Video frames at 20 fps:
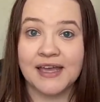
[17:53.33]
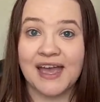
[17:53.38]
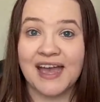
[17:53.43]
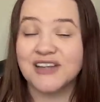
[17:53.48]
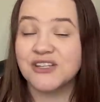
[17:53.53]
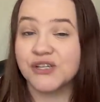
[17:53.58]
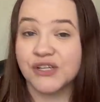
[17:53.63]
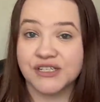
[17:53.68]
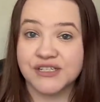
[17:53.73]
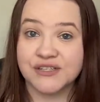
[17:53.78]
I
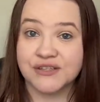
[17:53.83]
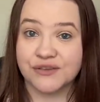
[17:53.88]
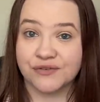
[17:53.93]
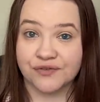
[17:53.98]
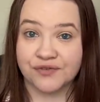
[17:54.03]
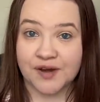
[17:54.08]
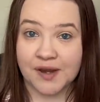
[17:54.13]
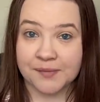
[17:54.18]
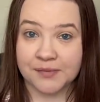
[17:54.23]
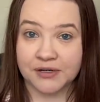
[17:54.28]
took it to the
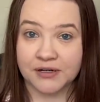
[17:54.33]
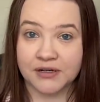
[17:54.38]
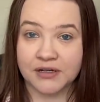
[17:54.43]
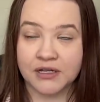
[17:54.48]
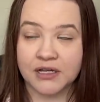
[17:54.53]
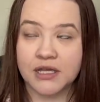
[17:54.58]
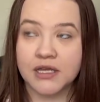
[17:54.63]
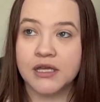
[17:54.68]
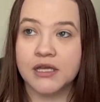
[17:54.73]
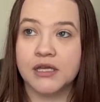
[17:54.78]
framer.
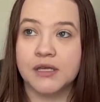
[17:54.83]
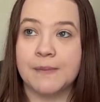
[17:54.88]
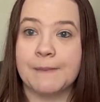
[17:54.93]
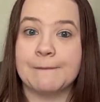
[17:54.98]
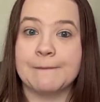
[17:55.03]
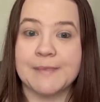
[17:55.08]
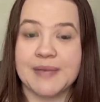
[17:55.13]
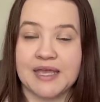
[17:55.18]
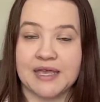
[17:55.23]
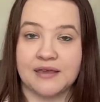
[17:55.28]

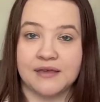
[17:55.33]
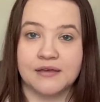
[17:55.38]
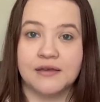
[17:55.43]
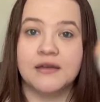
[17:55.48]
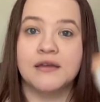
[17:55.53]
Me.